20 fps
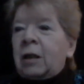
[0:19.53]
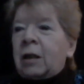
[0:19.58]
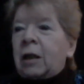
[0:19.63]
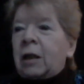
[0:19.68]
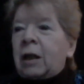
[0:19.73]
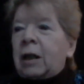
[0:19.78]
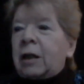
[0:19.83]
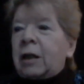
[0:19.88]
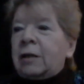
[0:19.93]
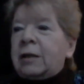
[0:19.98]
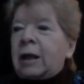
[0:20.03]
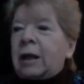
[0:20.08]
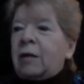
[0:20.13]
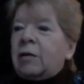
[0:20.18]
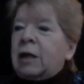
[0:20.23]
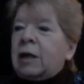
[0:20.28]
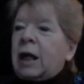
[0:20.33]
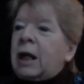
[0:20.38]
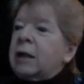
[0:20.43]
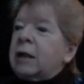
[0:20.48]
that
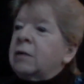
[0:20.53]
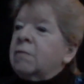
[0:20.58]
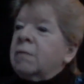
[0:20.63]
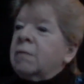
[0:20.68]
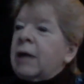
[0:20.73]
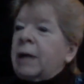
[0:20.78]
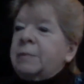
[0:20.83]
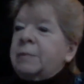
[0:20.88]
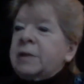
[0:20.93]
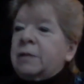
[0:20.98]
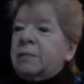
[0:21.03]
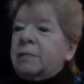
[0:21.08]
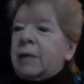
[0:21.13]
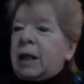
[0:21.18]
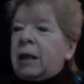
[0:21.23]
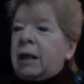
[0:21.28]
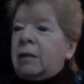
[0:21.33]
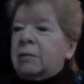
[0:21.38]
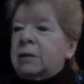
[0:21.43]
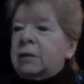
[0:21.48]
kind of wraps
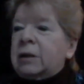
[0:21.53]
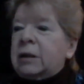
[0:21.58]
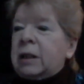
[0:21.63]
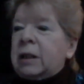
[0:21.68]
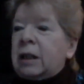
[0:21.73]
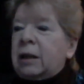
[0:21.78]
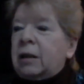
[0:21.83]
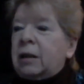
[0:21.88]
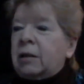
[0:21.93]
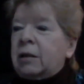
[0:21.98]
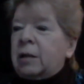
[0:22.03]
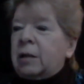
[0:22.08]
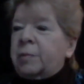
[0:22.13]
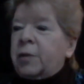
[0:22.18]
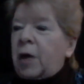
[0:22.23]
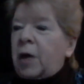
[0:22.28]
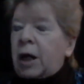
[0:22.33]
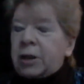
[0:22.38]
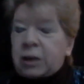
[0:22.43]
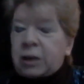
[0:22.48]
around a
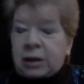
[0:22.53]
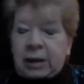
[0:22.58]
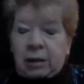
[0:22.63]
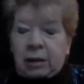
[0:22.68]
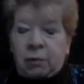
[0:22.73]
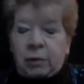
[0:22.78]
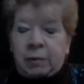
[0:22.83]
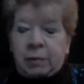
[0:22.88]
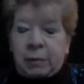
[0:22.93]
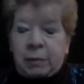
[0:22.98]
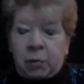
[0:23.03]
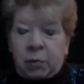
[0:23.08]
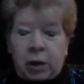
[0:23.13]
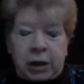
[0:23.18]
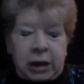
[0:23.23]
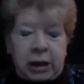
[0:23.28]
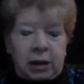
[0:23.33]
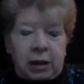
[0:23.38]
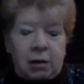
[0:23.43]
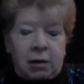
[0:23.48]
project that we've been
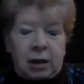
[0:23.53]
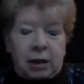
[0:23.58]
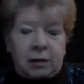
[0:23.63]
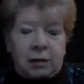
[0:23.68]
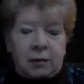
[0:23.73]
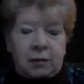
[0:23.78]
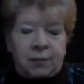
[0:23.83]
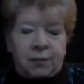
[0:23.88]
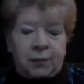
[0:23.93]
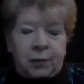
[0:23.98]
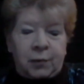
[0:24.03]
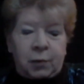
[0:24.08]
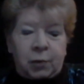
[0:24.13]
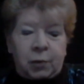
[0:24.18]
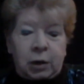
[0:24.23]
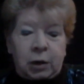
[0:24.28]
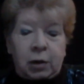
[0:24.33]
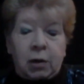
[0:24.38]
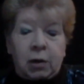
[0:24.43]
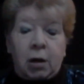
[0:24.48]
working on
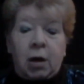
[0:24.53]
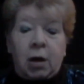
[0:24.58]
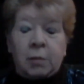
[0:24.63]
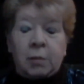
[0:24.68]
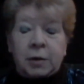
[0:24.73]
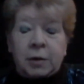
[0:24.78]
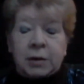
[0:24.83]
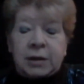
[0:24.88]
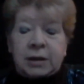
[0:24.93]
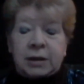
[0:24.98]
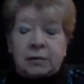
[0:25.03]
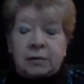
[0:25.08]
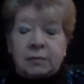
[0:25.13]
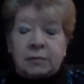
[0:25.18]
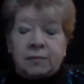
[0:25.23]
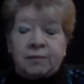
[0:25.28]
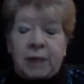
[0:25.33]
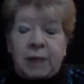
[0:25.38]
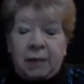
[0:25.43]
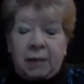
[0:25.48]
for almost
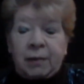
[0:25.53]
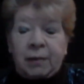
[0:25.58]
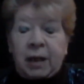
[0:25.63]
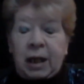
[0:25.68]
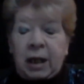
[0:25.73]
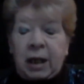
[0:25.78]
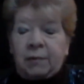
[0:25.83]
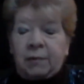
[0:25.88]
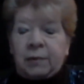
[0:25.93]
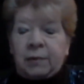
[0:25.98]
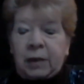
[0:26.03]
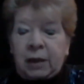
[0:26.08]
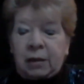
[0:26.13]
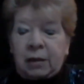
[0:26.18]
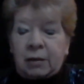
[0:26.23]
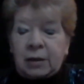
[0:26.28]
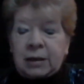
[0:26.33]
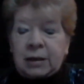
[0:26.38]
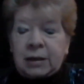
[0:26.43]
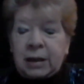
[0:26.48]
5.5
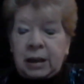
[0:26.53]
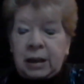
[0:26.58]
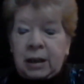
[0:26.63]
years.